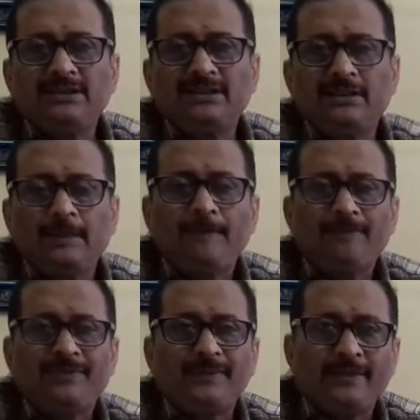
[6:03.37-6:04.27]
in the
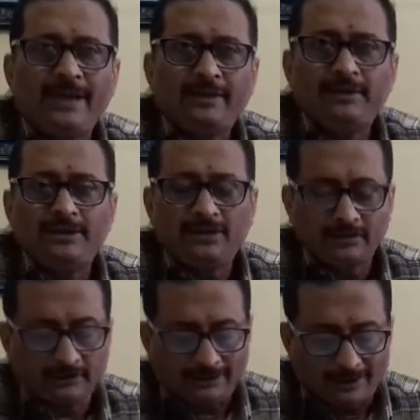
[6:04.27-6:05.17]
neck region
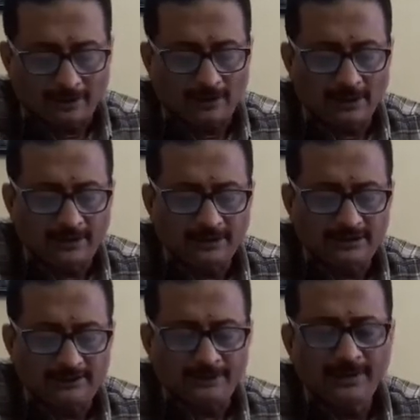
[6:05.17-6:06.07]
of the thyroid gland
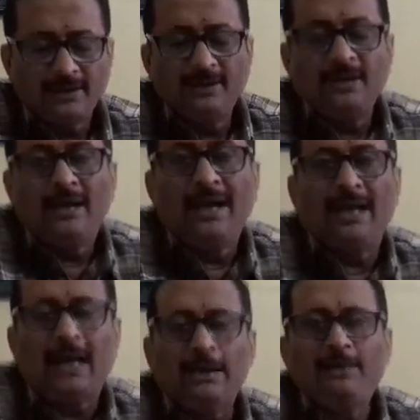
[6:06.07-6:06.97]
region.
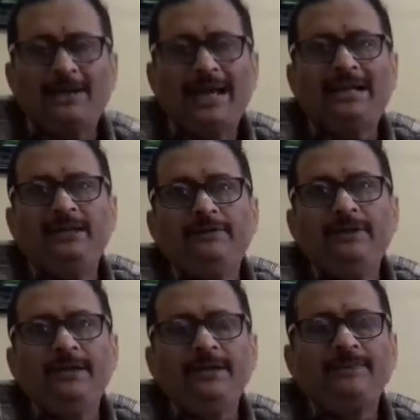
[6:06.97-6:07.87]
And
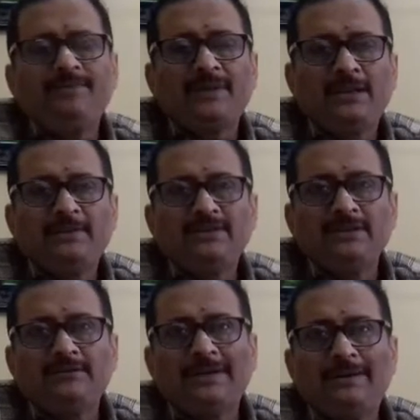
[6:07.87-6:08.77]
hyperactivity, that means
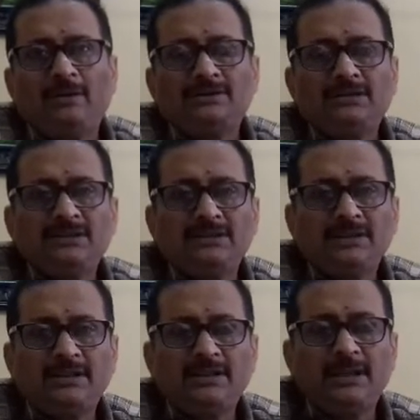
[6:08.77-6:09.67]
if thyroxine is
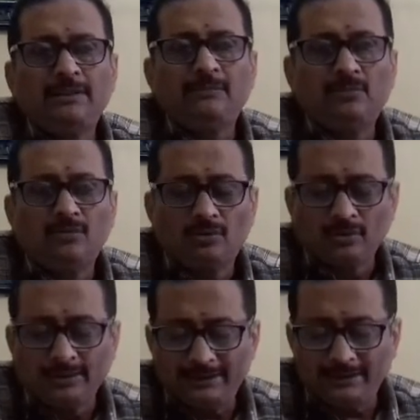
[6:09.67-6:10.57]
secreted more,
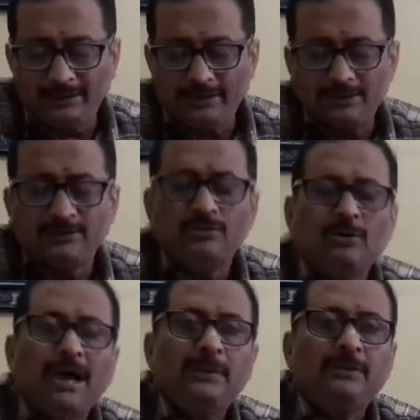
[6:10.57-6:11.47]
then it leads to
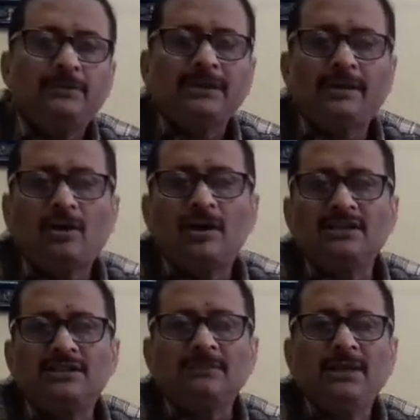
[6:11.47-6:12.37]

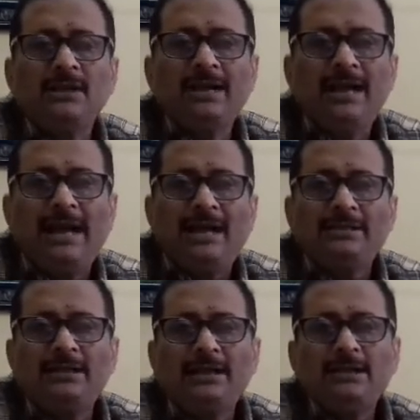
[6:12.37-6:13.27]
hyperthyroidism,
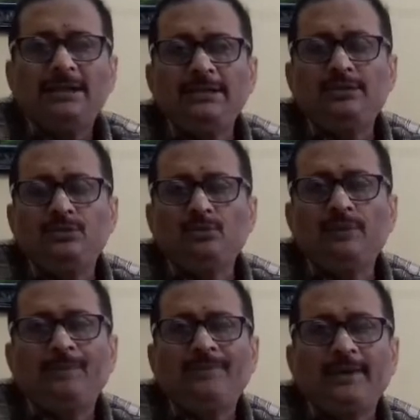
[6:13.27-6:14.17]
and that leads to
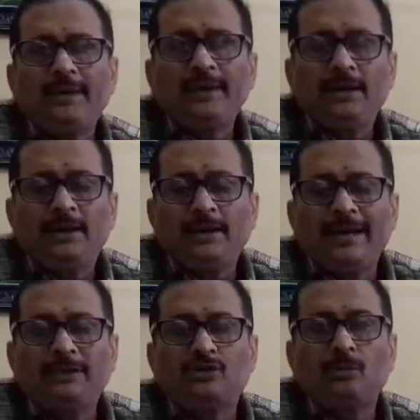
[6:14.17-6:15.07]

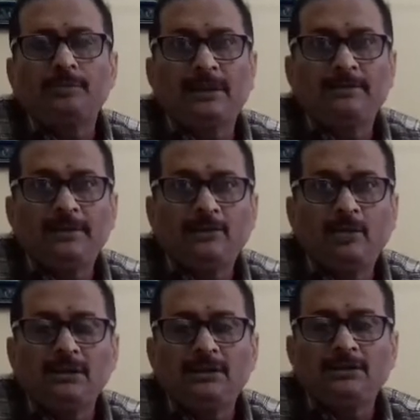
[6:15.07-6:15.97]
exophthalmic
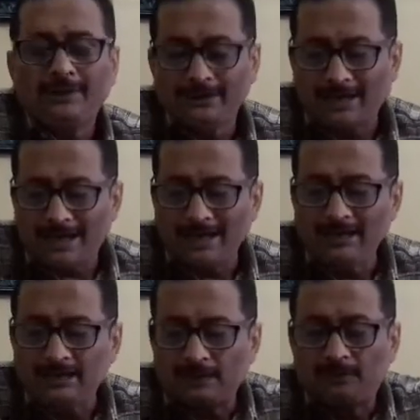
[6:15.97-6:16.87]
goiter, where the
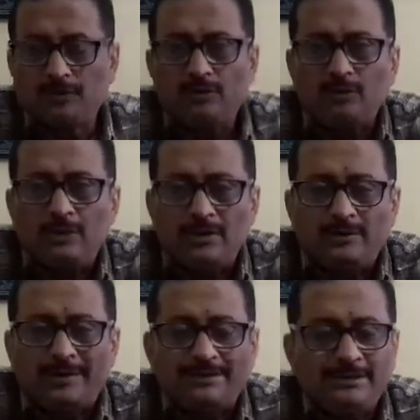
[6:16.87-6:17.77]
eyes are protruded. You
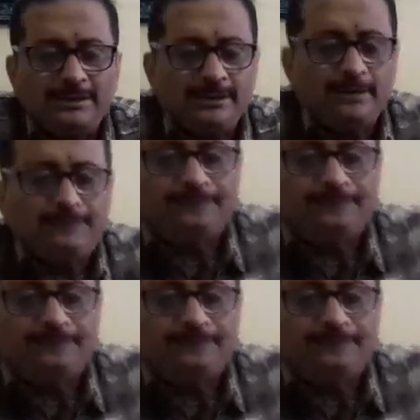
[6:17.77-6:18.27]
can see here,